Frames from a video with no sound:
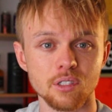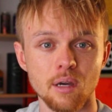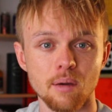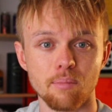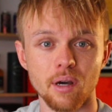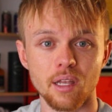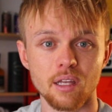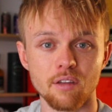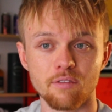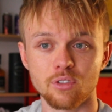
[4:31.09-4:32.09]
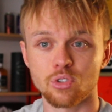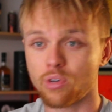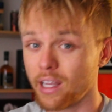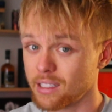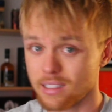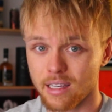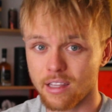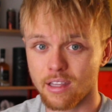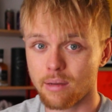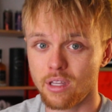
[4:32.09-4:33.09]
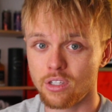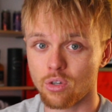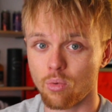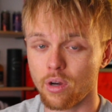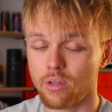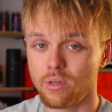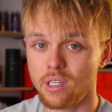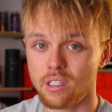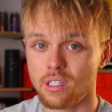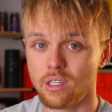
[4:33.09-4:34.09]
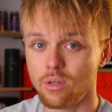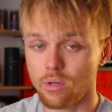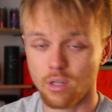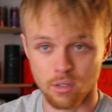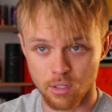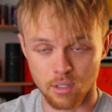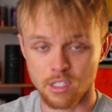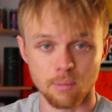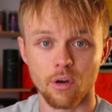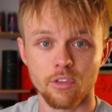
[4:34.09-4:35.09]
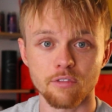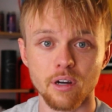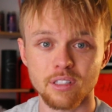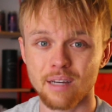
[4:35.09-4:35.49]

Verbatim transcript: but translating them into what you need to you into some other file type,